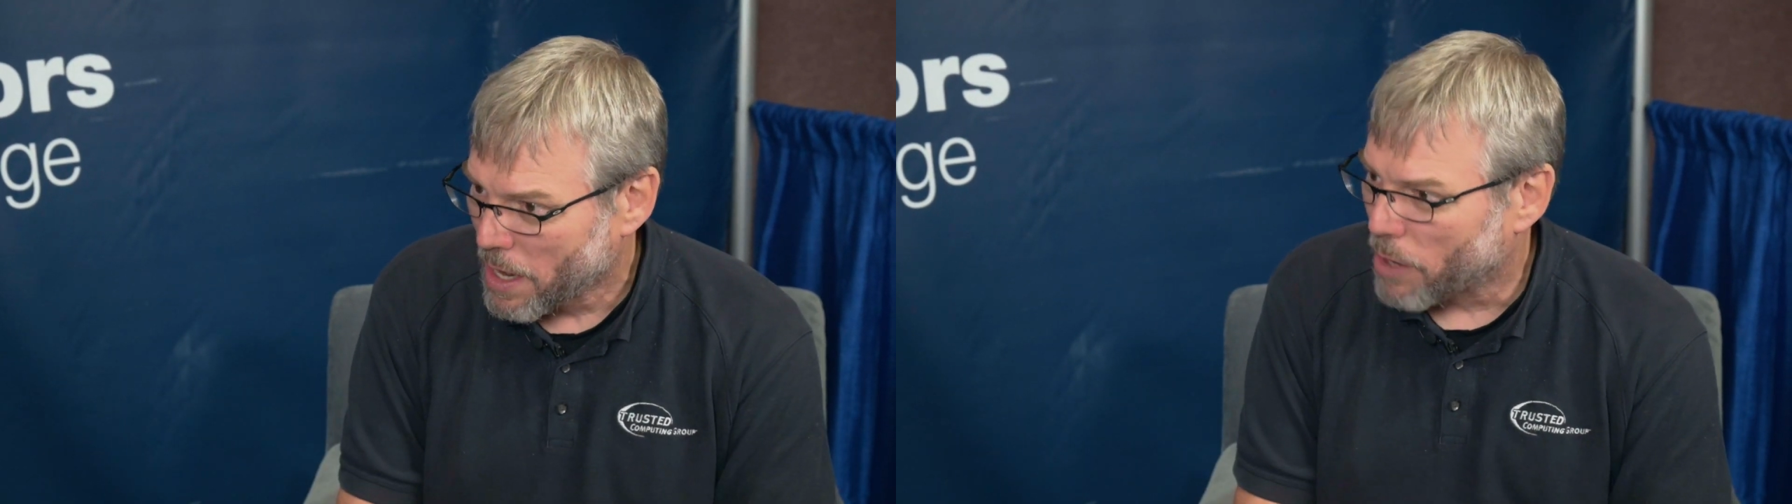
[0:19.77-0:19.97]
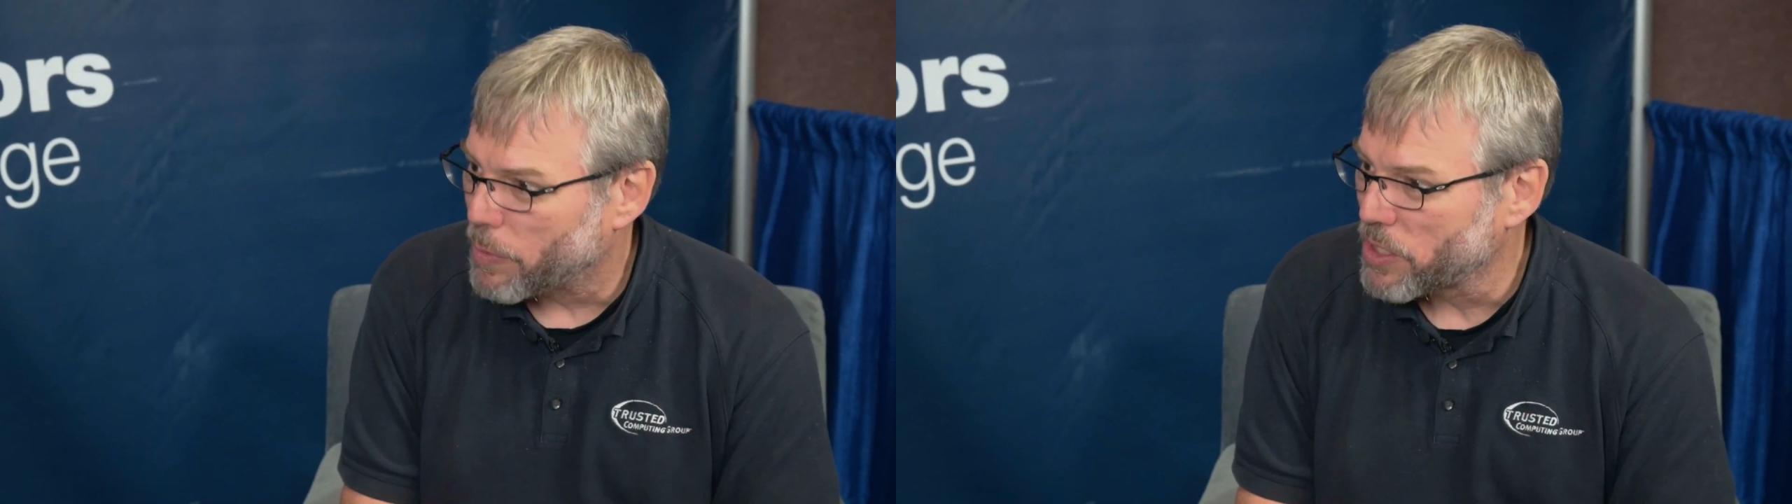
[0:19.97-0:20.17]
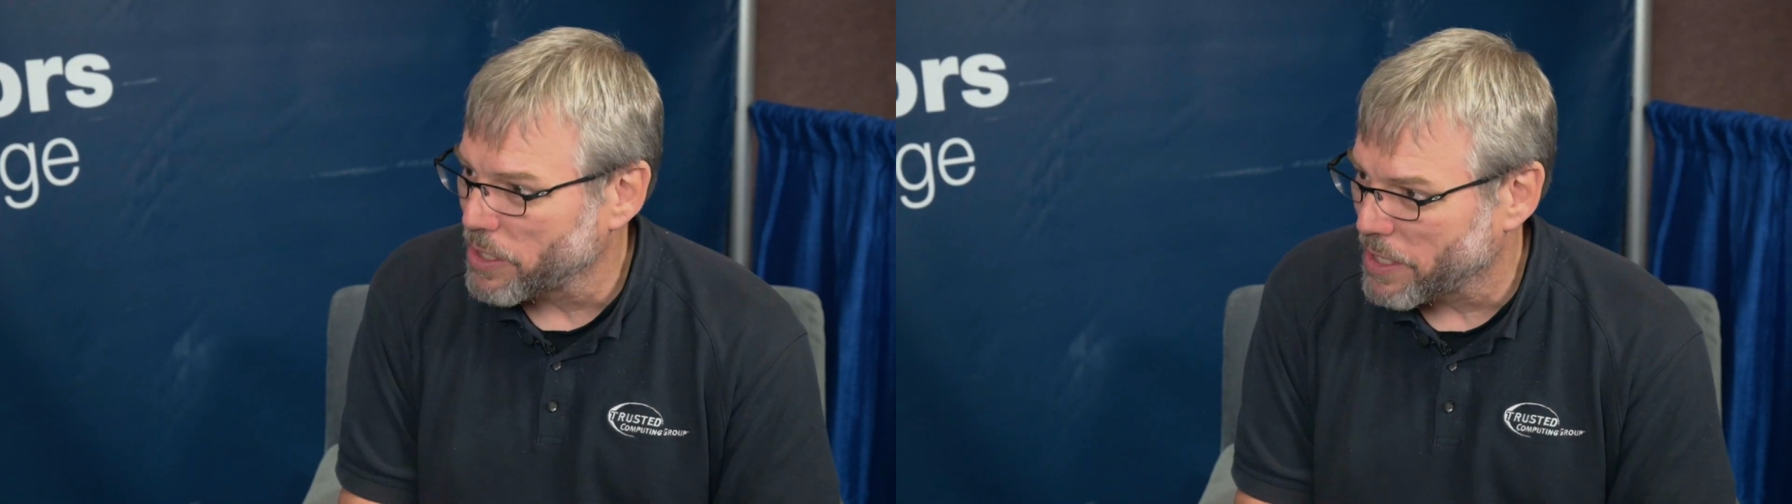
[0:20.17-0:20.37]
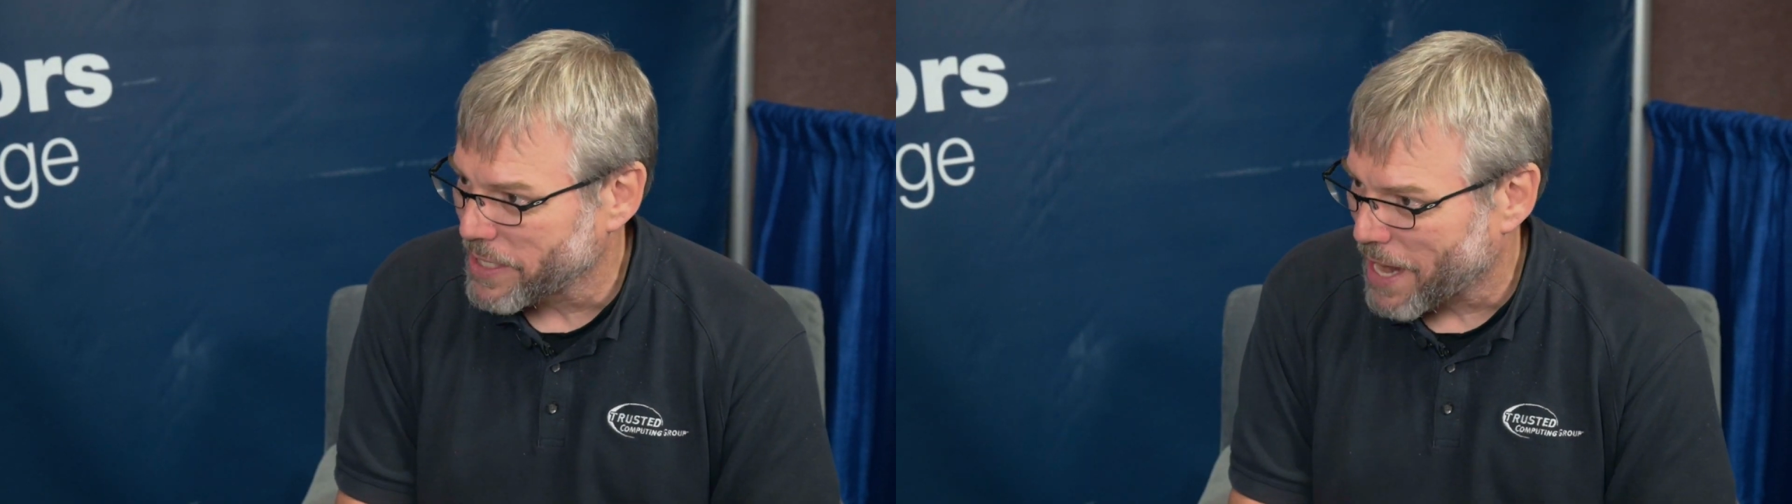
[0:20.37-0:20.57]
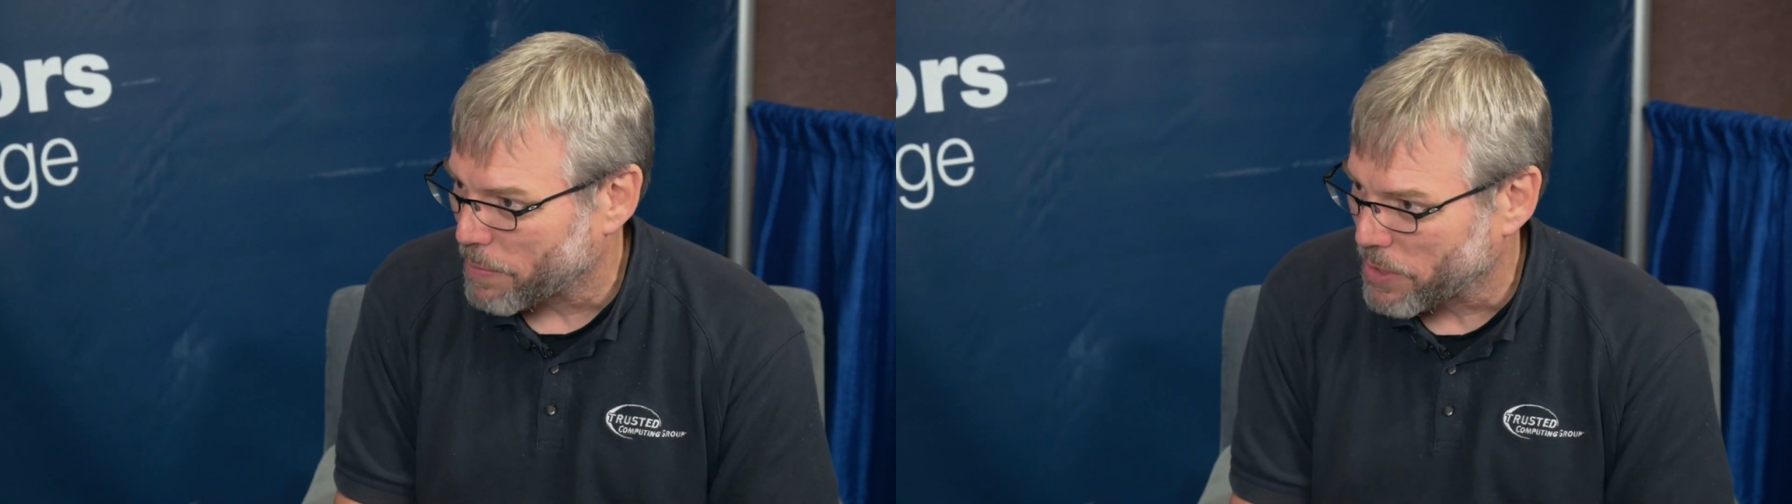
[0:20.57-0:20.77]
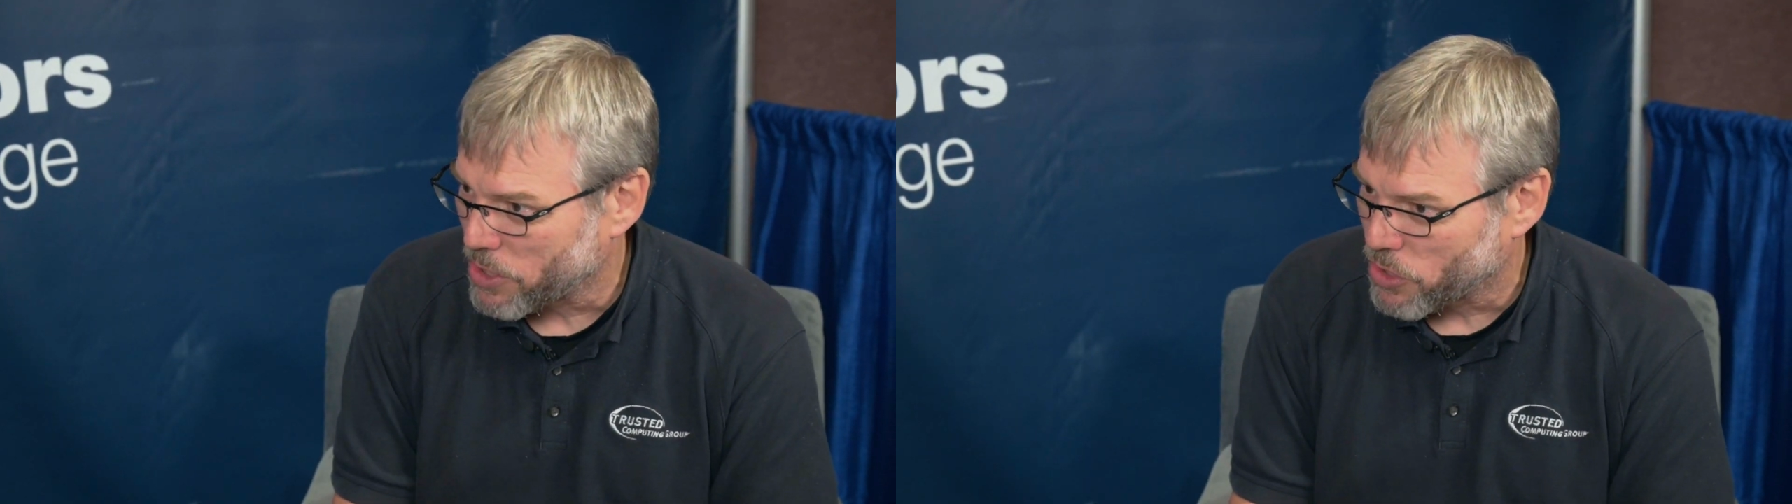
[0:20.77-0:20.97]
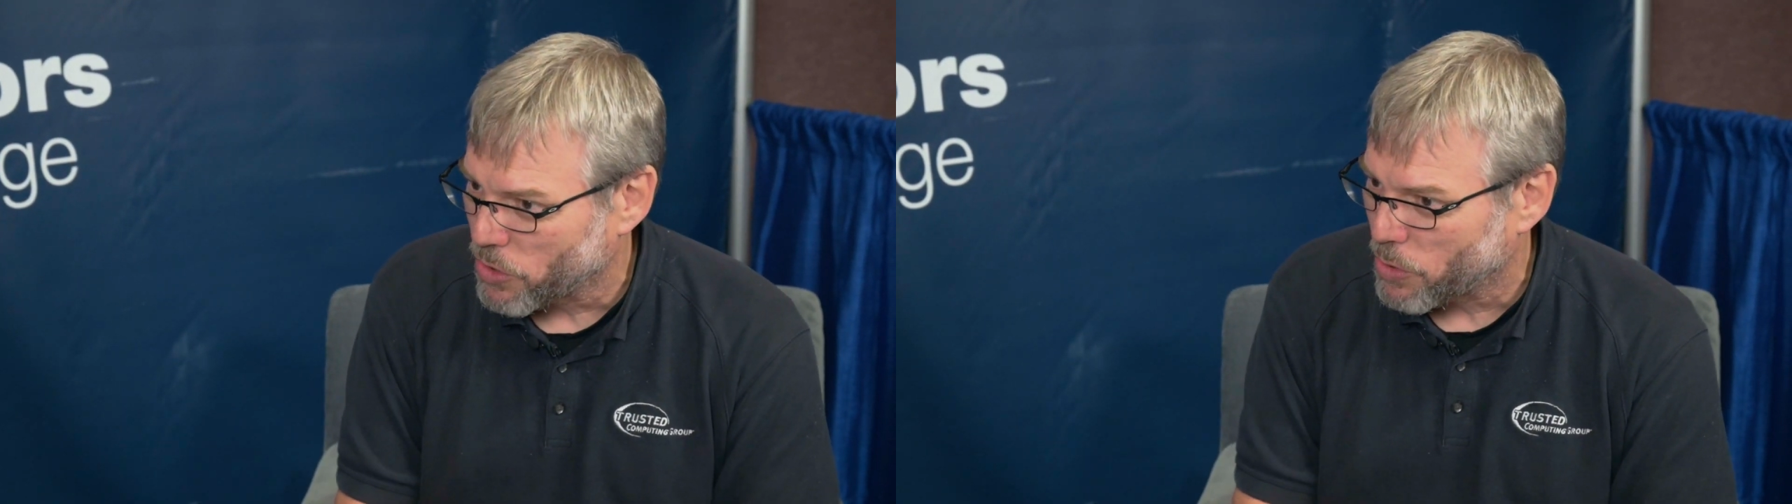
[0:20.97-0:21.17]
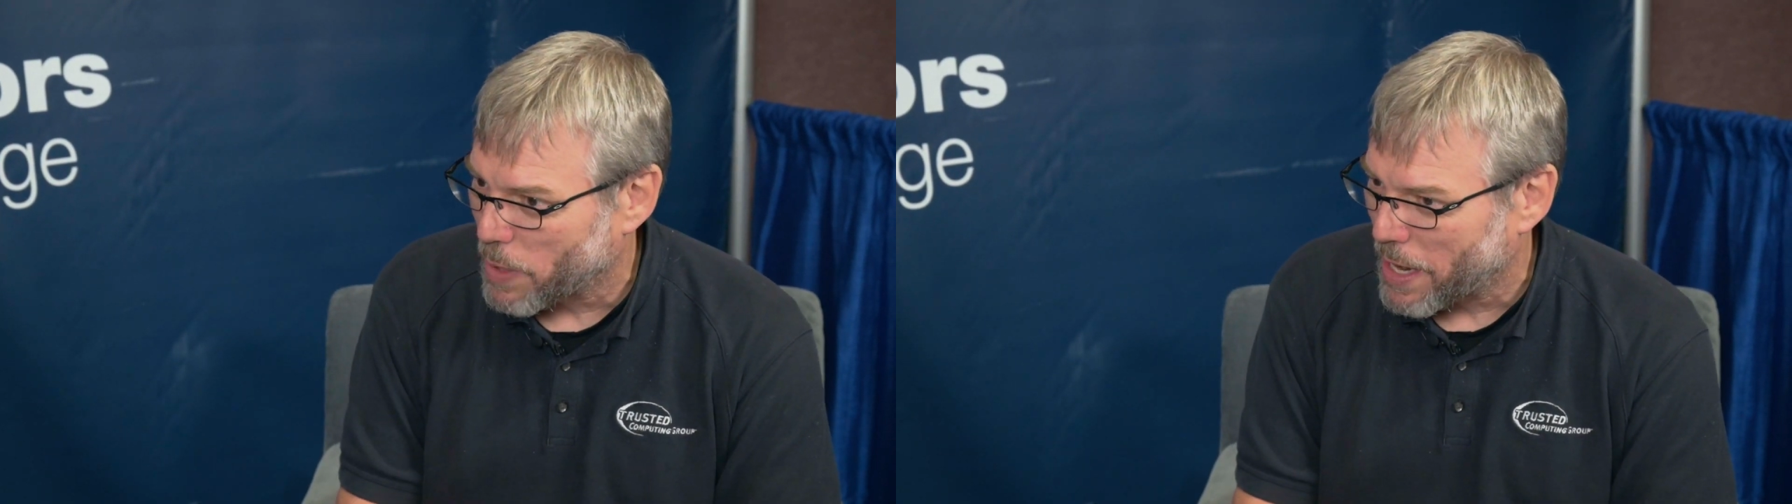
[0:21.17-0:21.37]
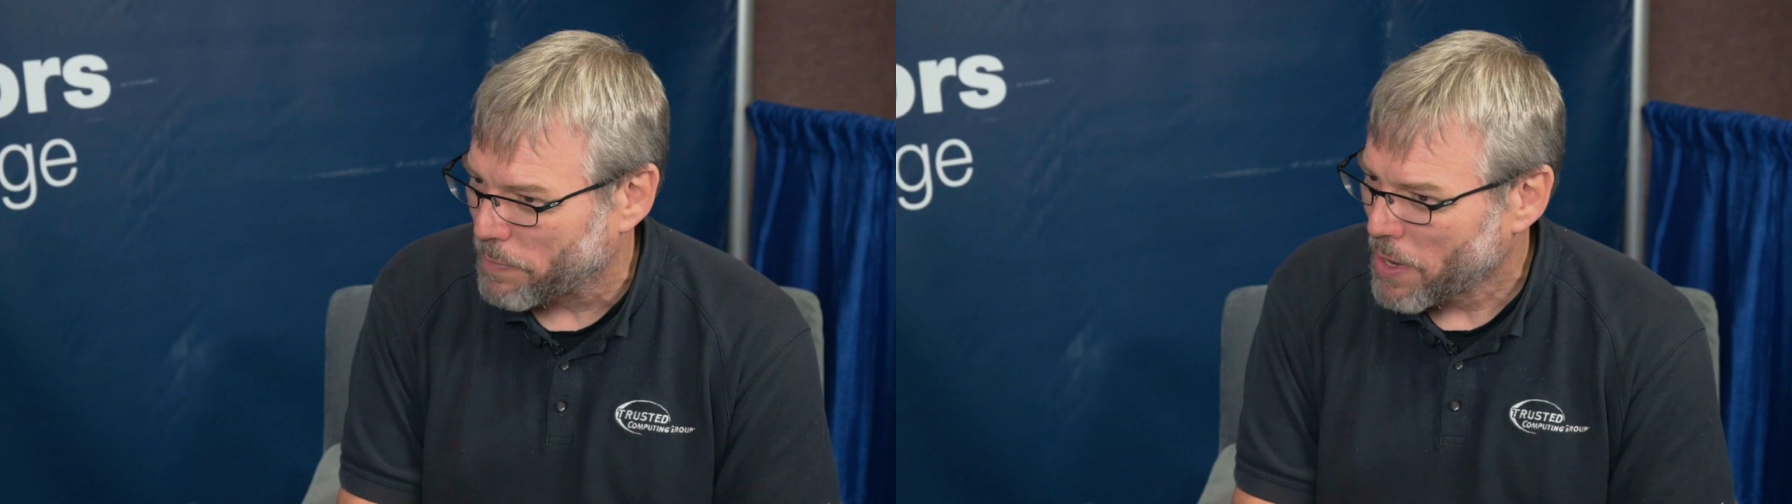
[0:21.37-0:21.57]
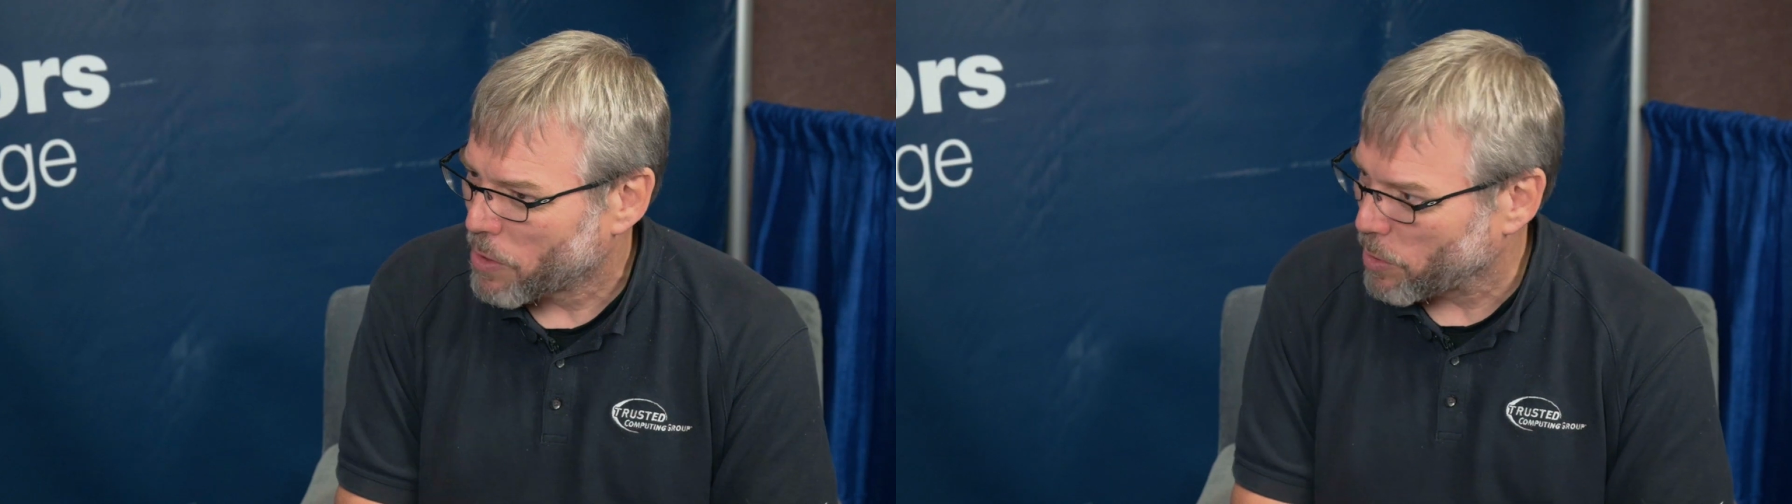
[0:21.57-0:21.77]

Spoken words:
Originally established to